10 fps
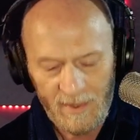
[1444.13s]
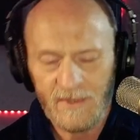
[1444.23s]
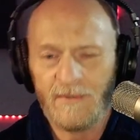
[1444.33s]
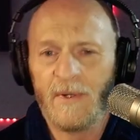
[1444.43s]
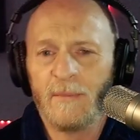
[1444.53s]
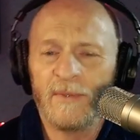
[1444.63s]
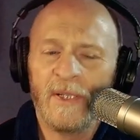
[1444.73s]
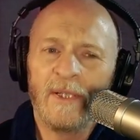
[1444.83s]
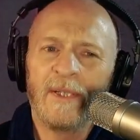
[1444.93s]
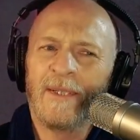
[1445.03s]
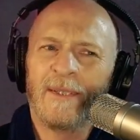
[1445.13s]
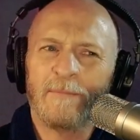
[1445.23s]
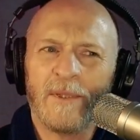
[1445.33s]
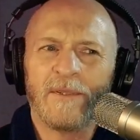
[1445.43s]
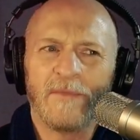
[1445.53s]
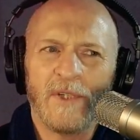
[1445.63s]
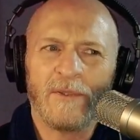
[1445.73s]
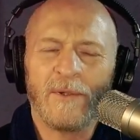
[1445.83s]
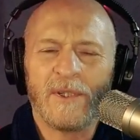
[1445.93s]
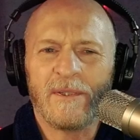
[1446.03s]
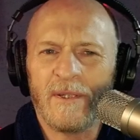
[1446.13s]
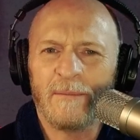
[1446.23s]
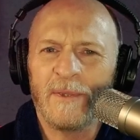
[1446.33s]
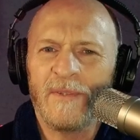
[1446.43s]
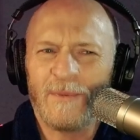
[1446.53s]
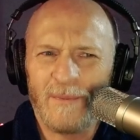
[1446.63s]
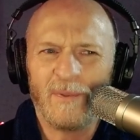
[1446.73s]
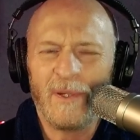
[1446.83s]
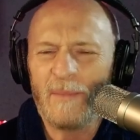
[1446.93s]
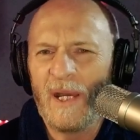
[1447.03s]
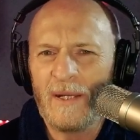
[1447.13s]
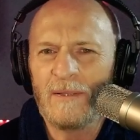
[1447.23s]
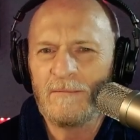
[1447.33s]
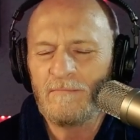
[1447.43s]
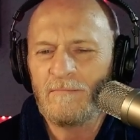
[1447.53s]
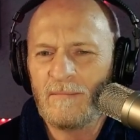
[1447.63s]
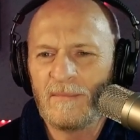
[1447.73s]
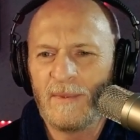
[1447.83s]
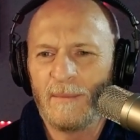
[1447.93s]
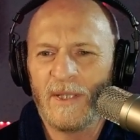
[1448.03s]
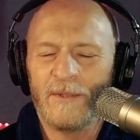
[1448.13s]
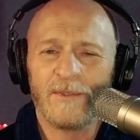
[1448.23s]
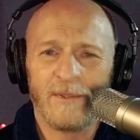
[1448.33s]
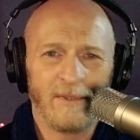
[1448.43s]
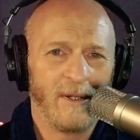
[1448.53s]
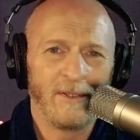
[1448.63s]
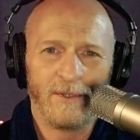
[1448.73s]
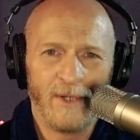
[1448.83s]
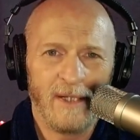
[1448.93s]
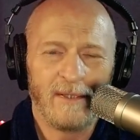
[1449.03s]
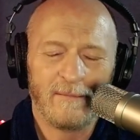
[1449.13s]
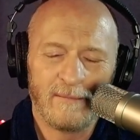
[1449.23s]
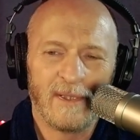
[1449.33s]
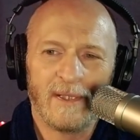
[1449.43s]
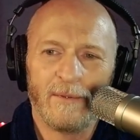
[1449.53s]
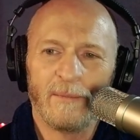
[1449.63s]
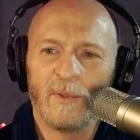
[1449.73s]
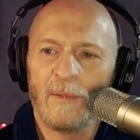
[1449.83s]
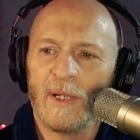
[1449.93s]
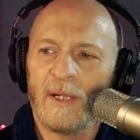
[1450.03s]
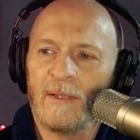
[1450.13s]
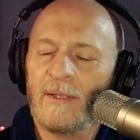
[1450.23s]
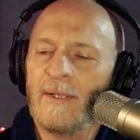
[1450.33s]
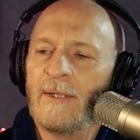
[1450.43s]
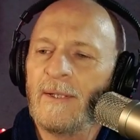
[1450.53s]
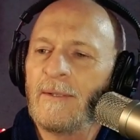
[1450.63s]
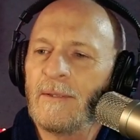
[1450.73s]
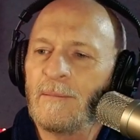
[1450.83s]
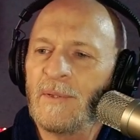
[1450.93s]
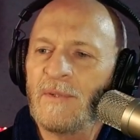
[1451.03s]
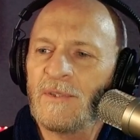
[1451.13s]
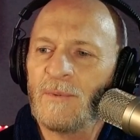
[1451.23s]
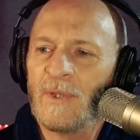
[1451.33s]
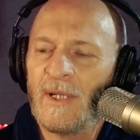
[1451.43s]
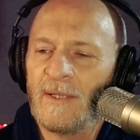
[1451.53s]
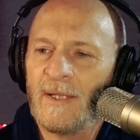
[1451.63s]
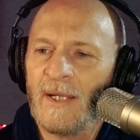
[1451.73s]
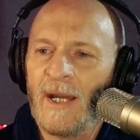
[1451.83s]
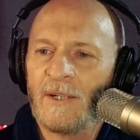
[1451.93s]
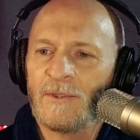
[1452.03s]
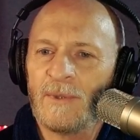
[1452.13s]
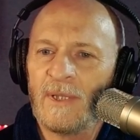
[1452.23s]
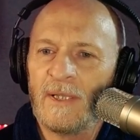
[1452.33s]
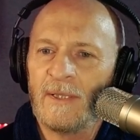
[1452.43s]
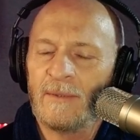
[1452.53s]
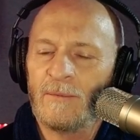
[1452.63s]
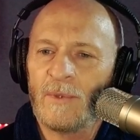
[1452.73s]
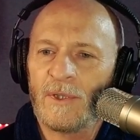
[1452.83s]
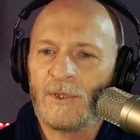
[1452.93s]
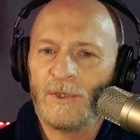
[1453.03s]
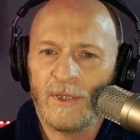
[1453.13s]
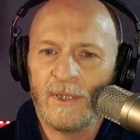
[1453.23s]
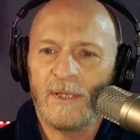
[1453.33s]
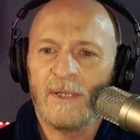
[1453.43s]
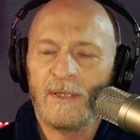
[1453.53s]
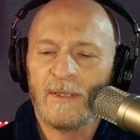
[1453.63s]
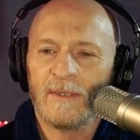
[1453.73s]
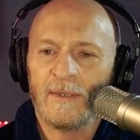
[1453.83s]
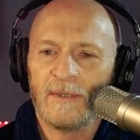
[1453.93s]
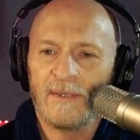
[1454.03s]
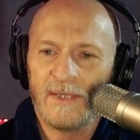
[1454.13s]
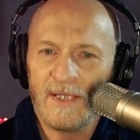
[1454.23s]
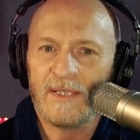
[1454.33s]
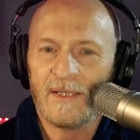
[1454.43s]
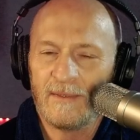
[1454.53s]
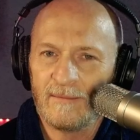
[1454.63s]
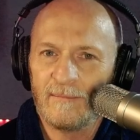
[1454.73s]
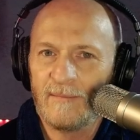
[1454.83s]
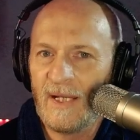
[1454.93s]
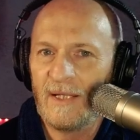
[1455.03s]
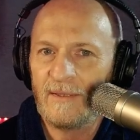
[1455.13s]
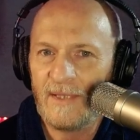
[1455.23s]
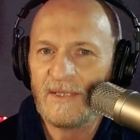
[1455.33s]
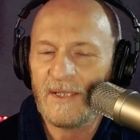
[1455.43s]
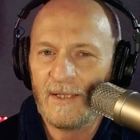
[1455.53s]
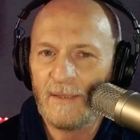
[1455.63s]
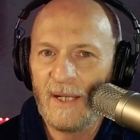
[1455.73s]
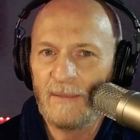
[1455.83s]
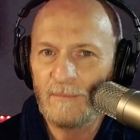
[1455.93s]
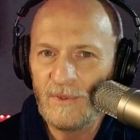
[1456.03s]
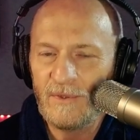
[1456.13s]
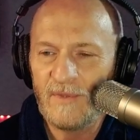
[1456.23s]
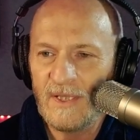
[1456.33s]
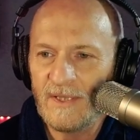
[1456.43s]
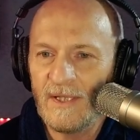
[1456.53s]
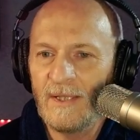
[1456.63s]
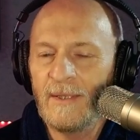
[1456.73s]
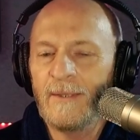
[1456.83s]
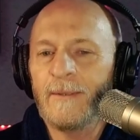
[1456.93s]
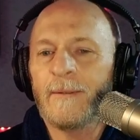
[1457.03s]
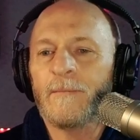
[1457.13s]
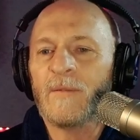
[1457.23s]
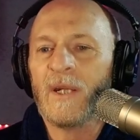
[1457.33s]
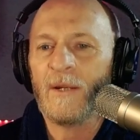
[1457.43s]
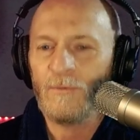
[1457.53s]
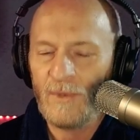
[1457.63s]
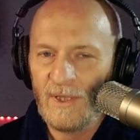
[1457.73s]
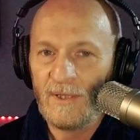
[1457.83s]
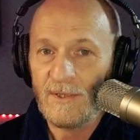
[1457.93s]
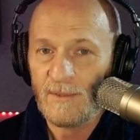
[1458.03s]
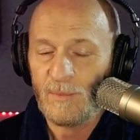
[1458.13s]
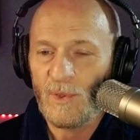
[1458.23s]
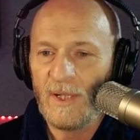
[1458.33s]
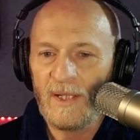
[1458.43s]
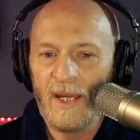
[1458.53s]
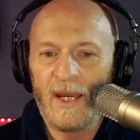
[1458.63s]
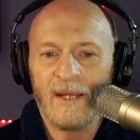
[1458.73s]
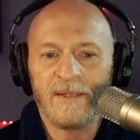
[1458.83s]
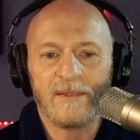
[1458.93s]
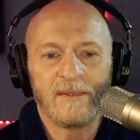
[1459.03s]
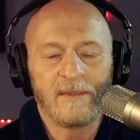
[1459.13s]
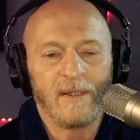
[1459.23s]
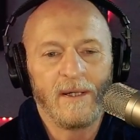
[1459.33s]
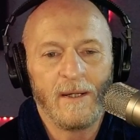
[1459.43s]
But it was a fun movie. Most of Chuck Norris's other movies were pretty bad. I mean, those aren't great, but they were pretty bad. The movies that they actually were good, decently made movies that had really good supporting casts,